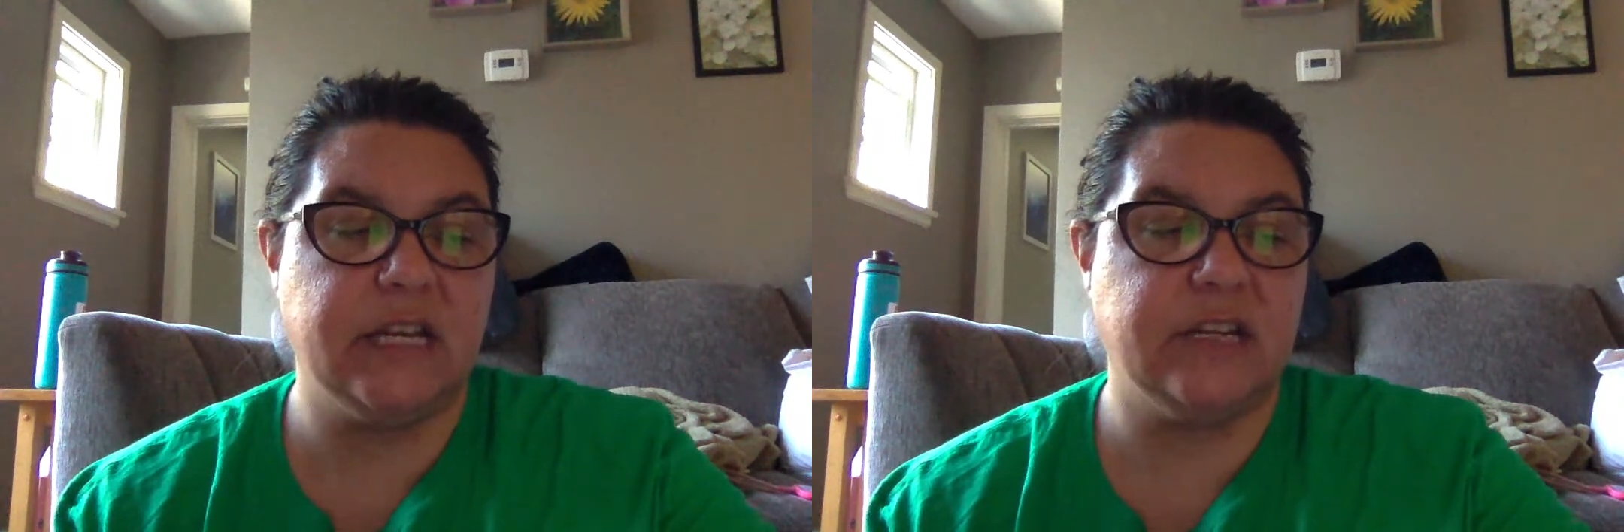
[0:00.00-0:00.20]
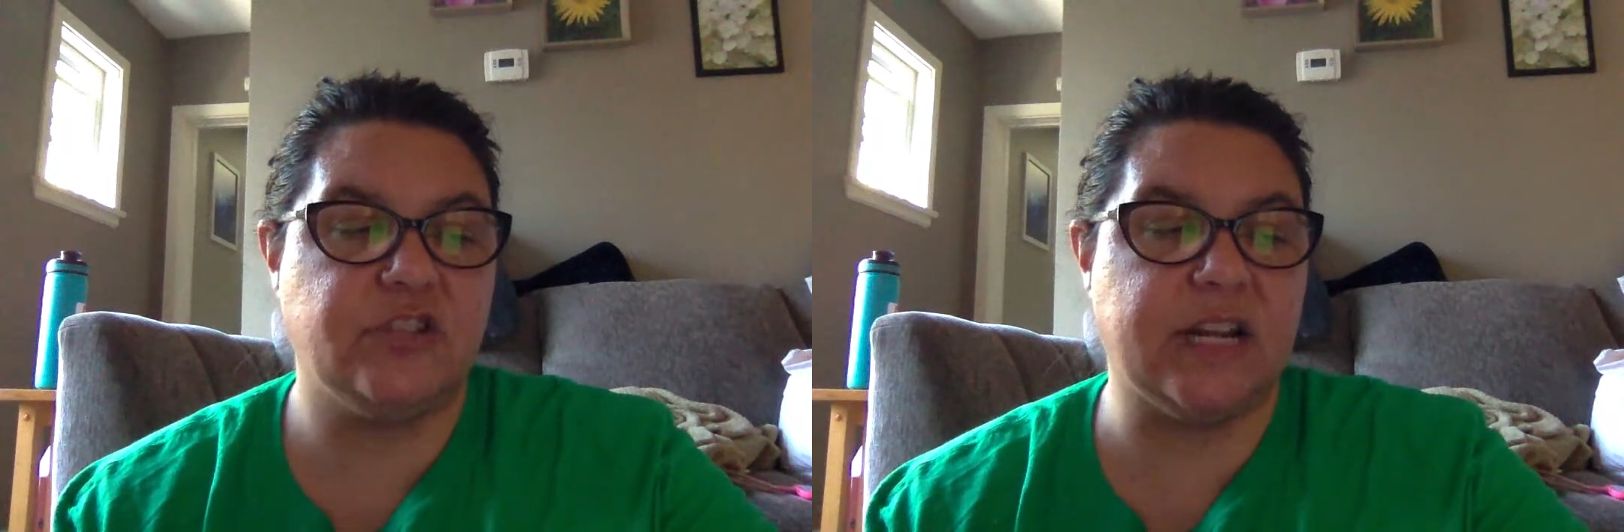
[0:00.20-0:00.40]

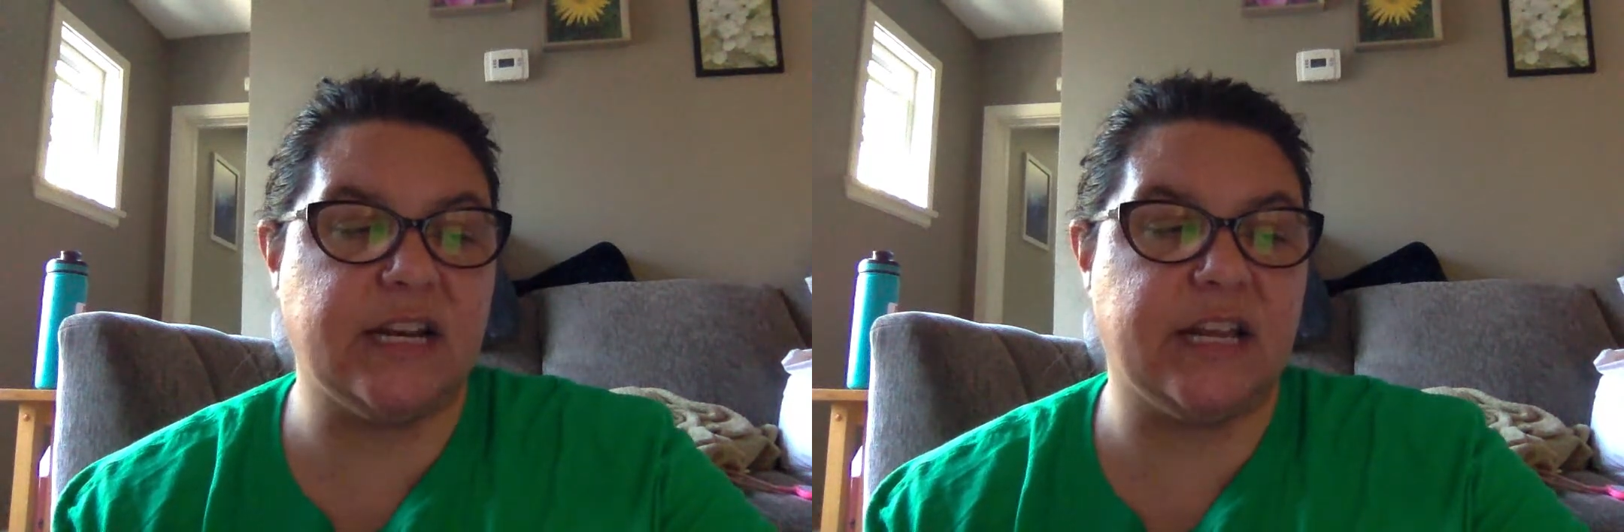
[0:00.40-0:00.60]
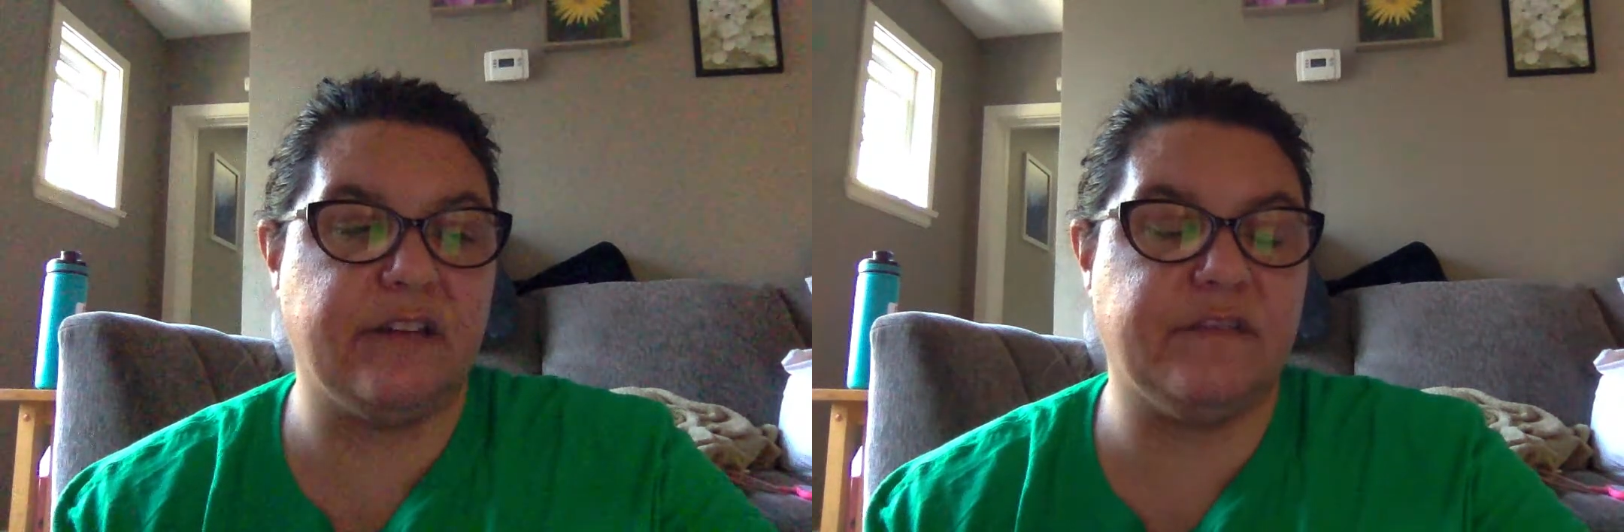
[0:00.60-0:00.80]

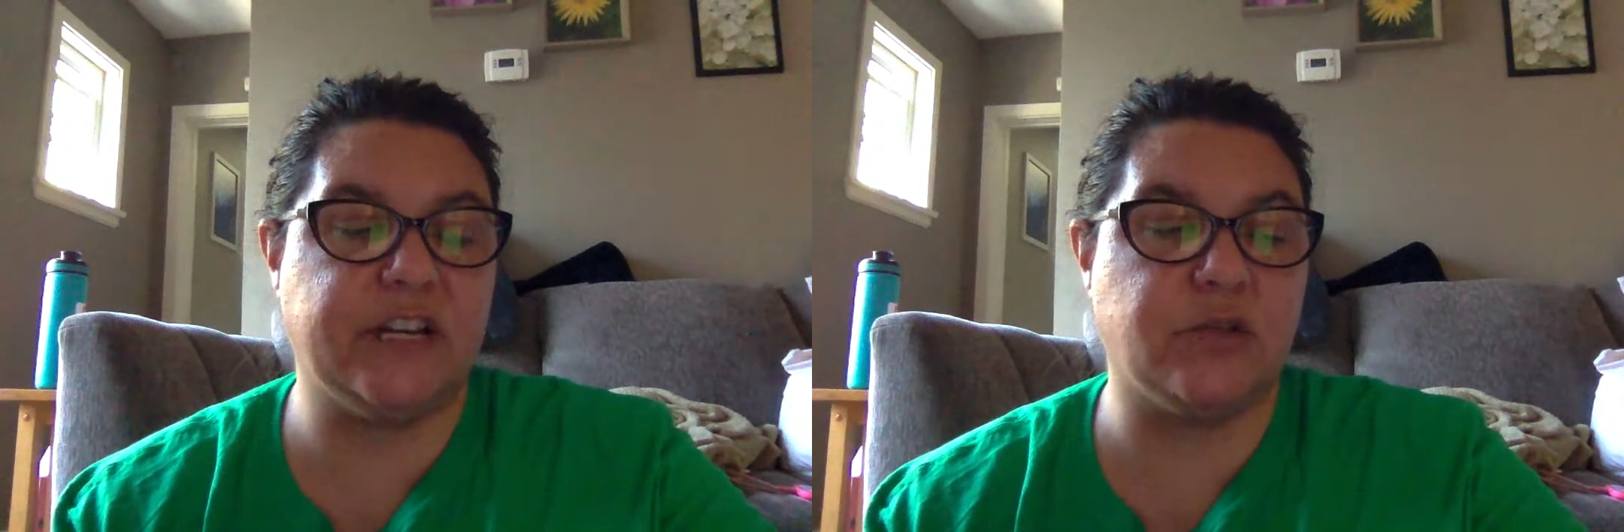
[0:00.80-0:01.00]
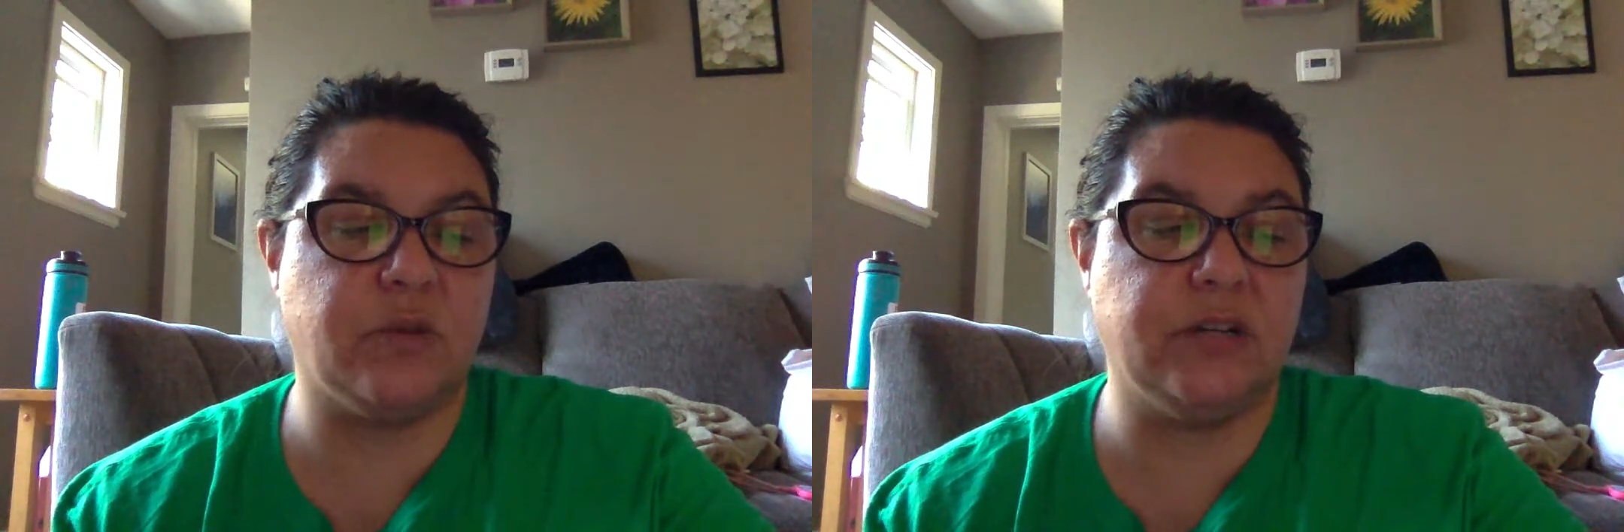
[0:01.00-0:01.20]
Janet gave
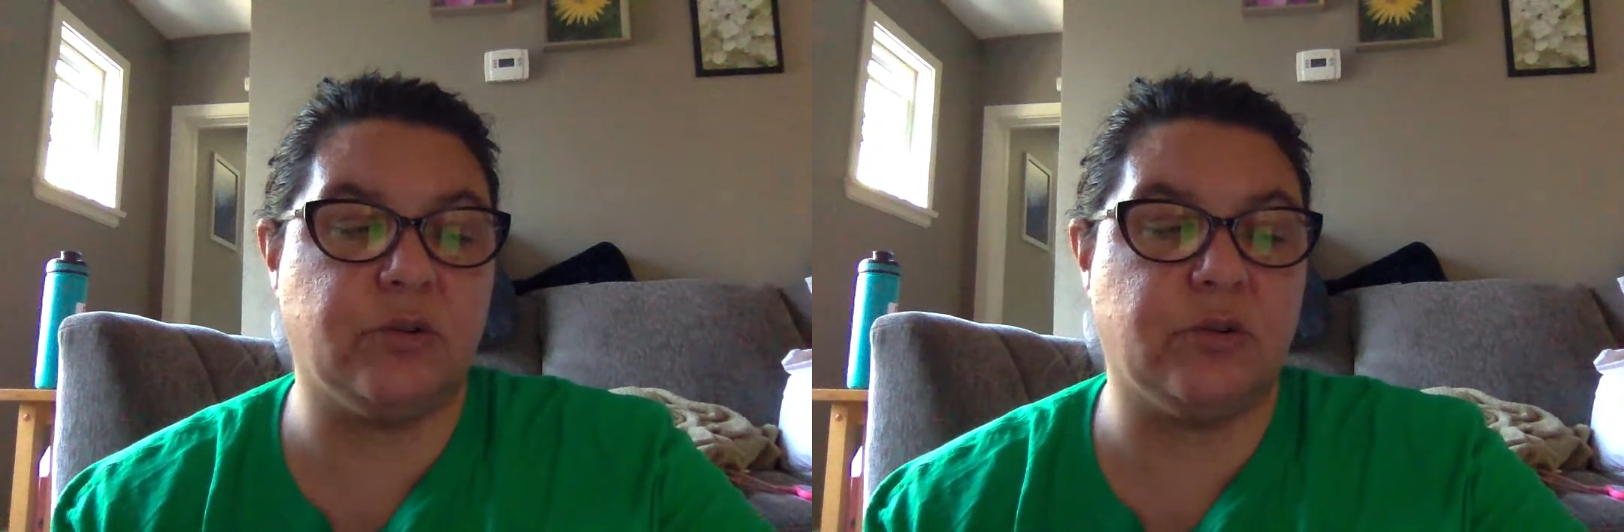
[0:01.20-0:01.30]
Fudge one